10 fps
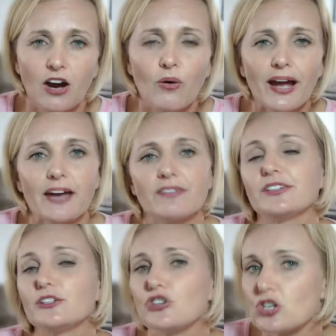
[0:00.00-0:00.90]
I have
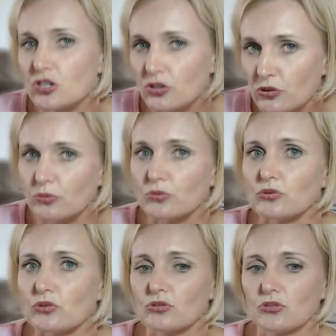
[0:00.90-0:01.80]
to
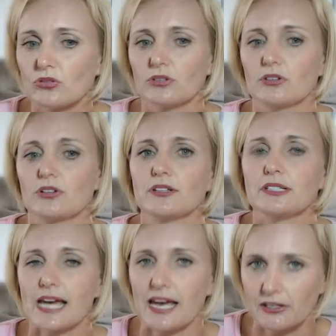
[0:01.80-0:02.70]
choose
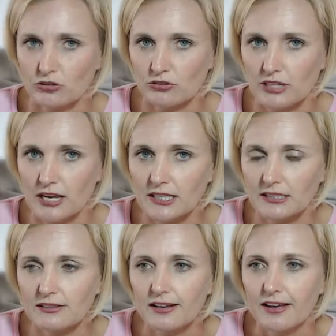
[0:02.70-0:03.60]
to
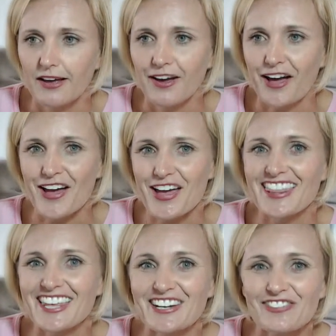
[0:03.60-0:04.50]
exercise. Wow. And
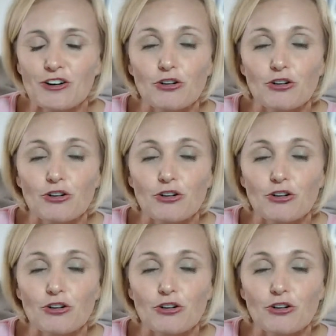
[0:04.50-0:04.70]
then, of course,